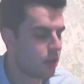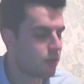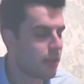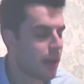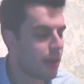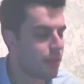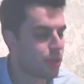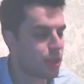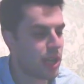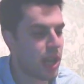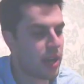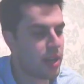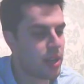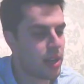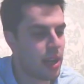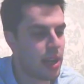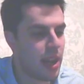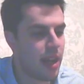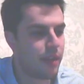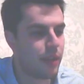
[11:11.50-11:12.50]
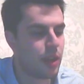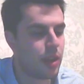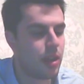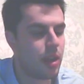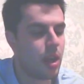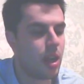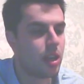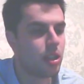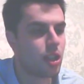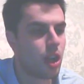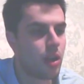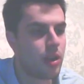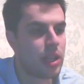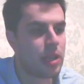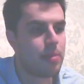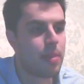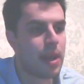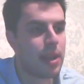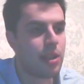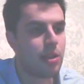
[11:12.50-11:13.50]
Rounds 10 and 11,
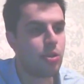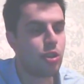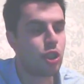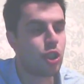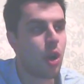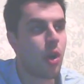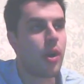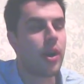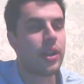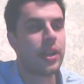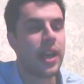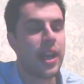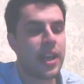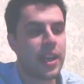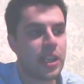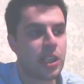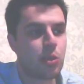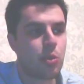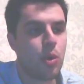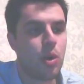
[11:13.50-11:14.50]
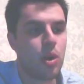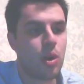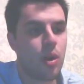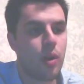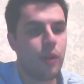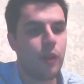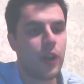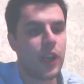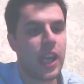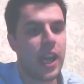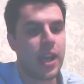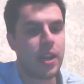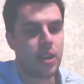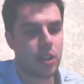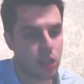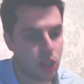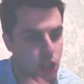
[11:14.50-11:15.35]
Tony Bellew started getting his work off again,